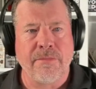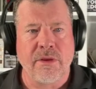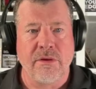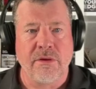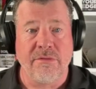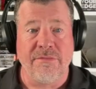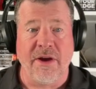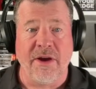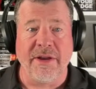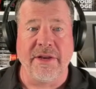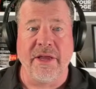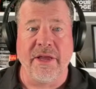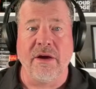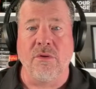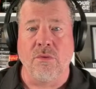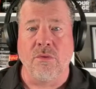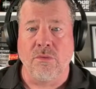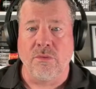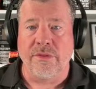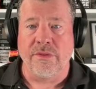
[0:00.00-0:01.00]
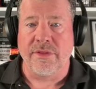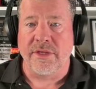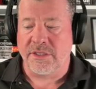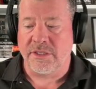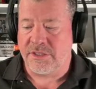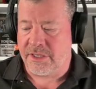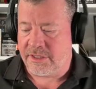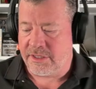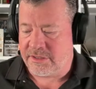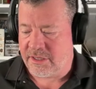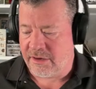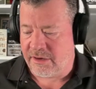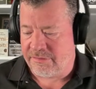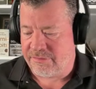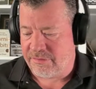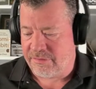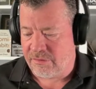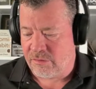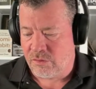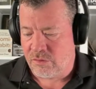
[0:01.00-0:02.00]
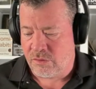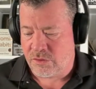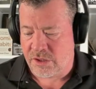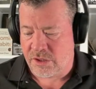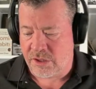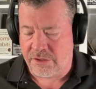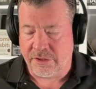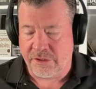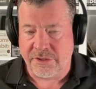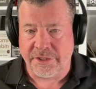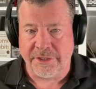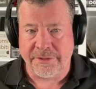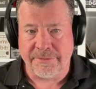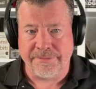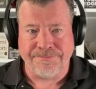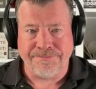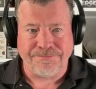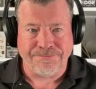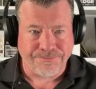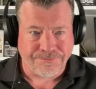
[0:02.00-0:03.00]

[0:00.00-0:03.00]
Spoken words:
You find out when things get tough from who's on your team.